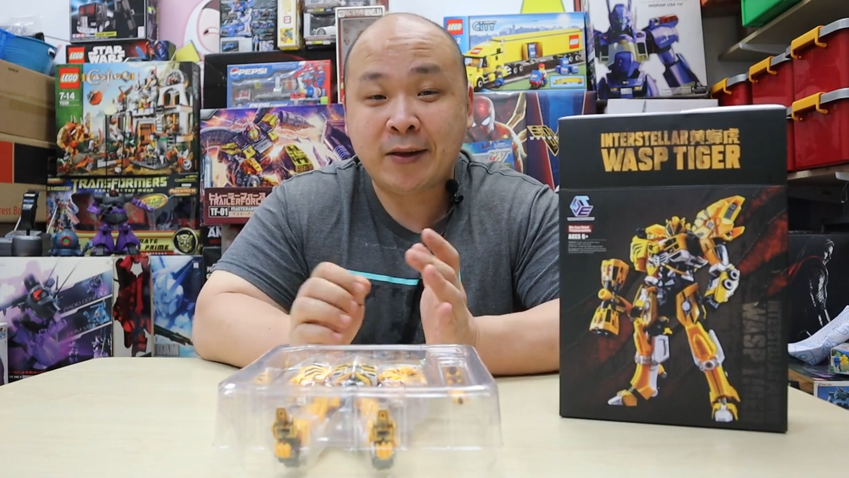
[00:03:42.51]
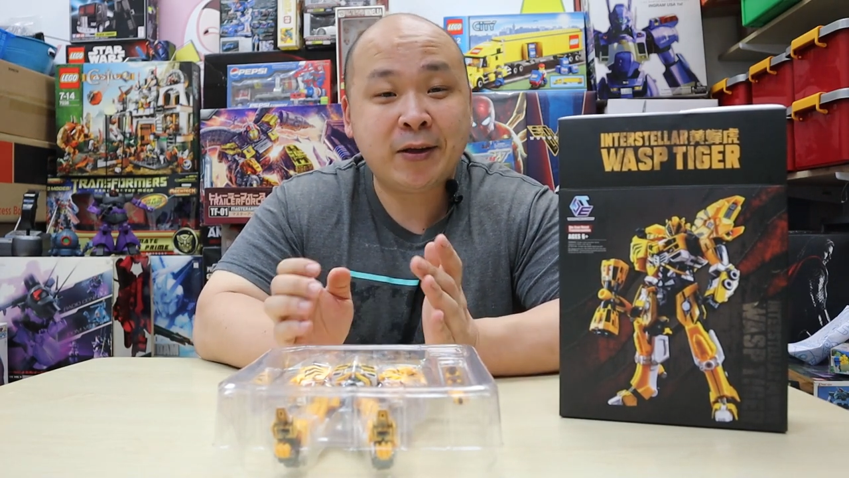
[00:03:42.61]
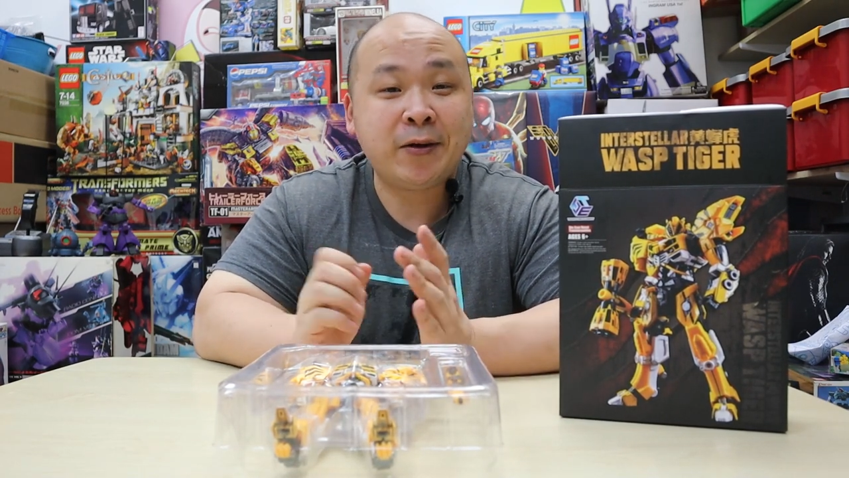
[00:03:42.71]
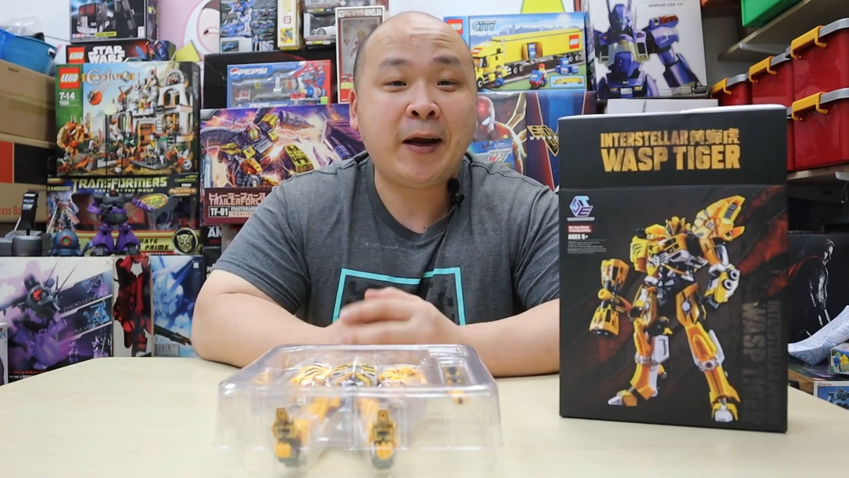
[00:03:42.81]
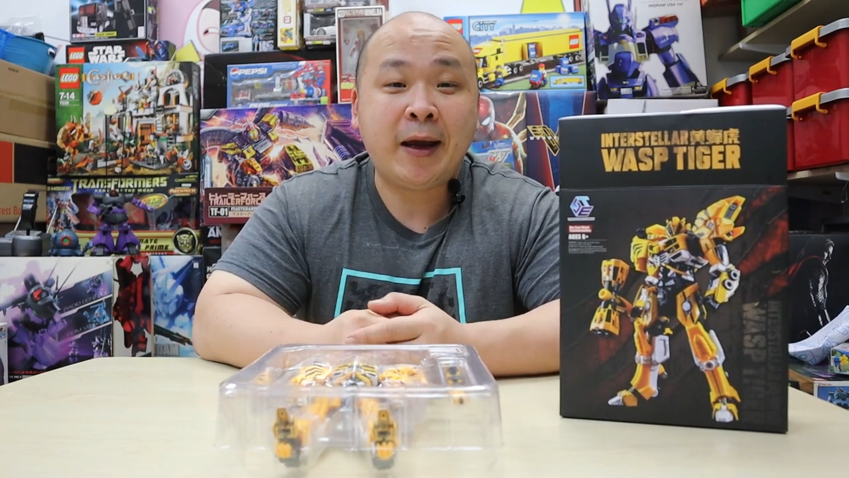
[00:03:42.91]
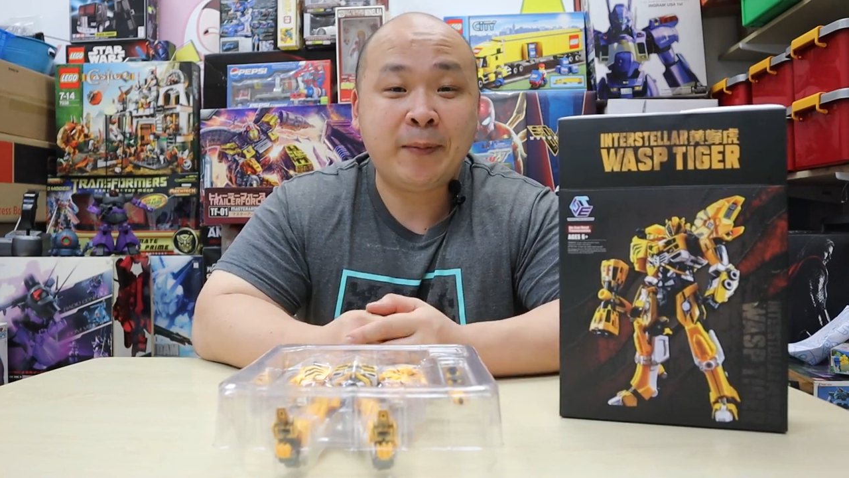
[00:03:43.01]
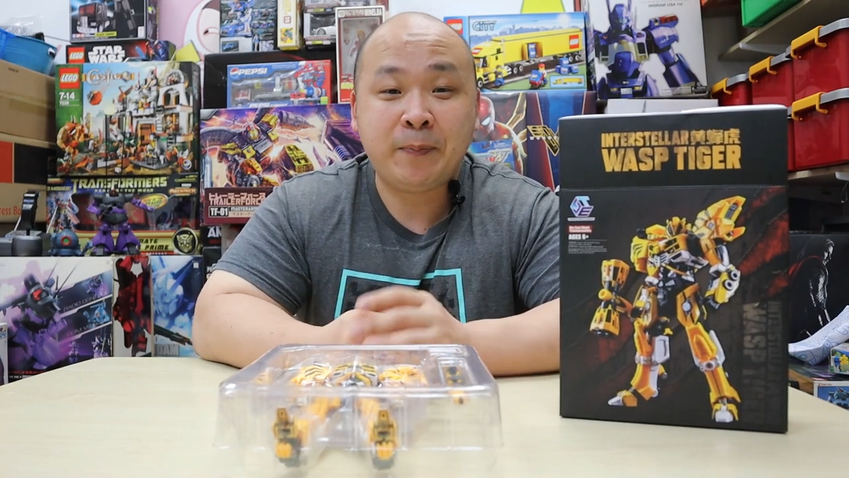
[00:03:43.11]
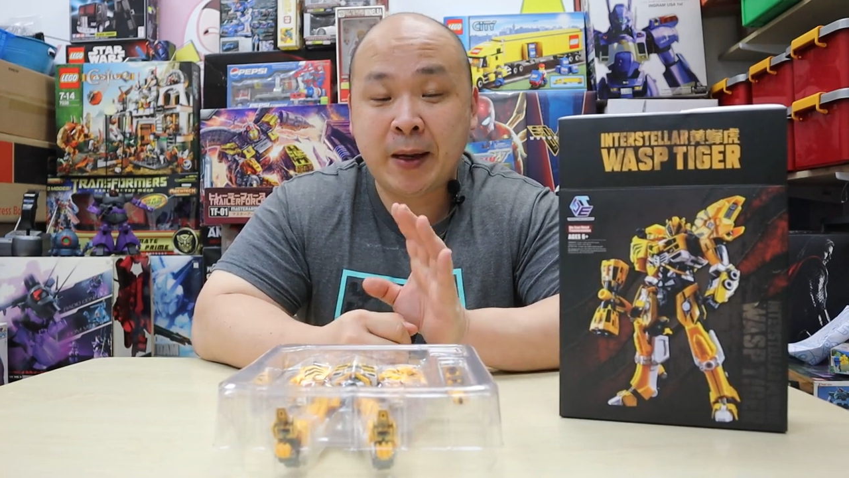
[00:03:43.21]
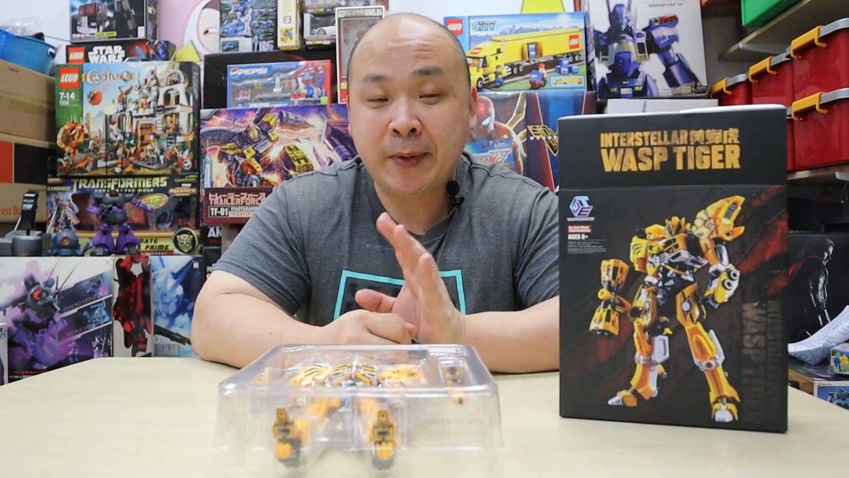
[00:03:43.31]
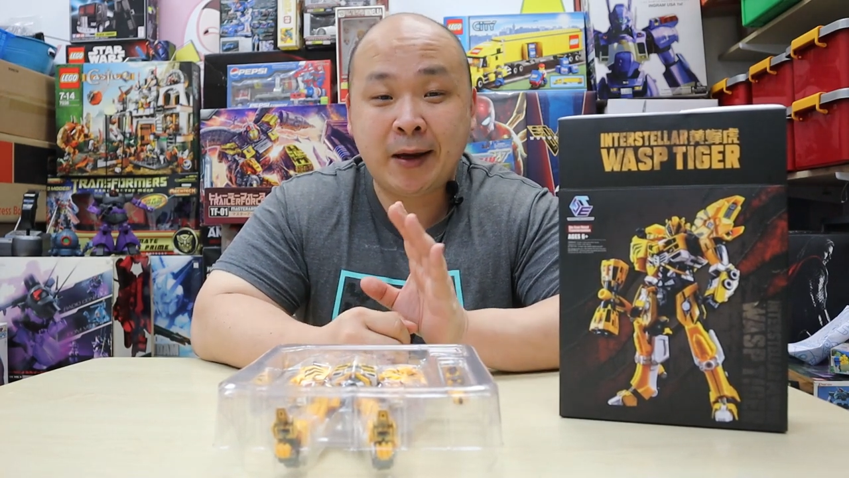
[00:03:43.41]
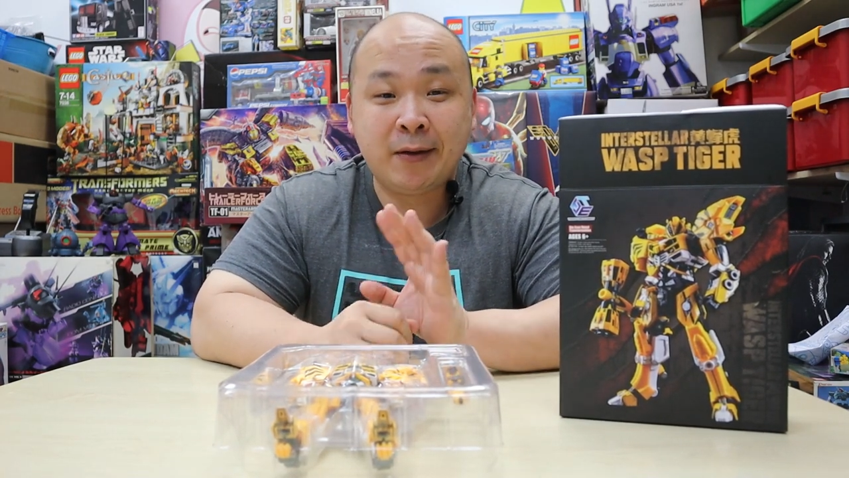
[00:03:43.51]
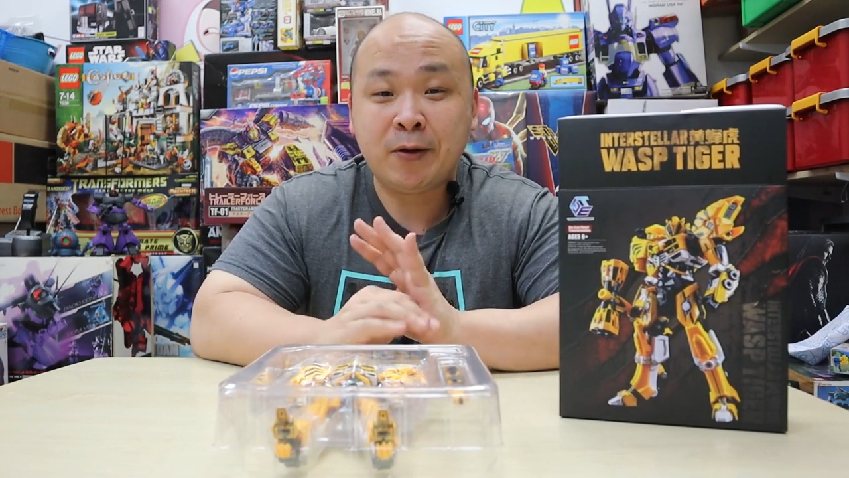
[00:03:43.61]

It's in your hand. Bye-bye.